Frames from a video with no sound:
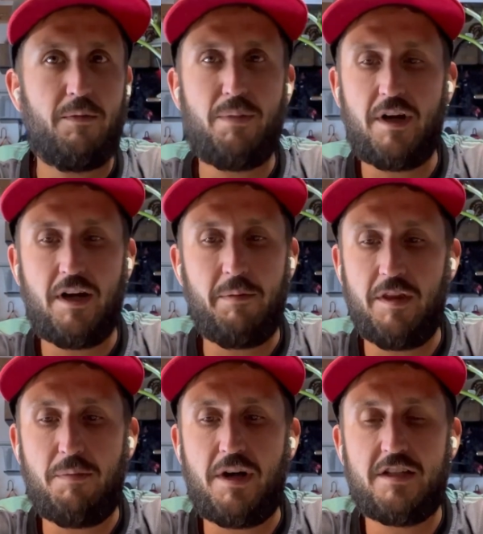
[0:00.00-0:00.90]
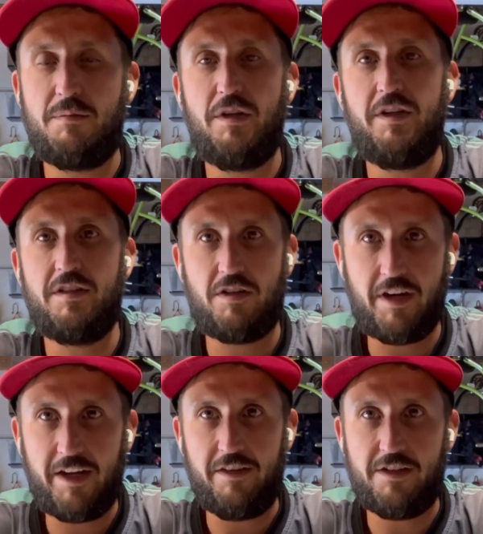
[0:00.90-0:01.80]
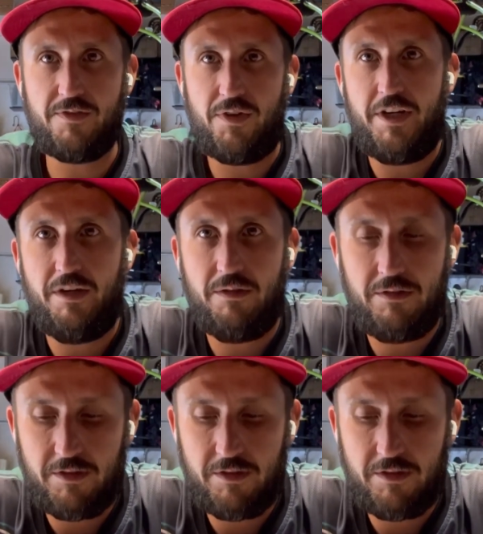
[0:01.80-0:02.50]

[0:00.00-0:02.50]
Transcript: possibilities are endless for you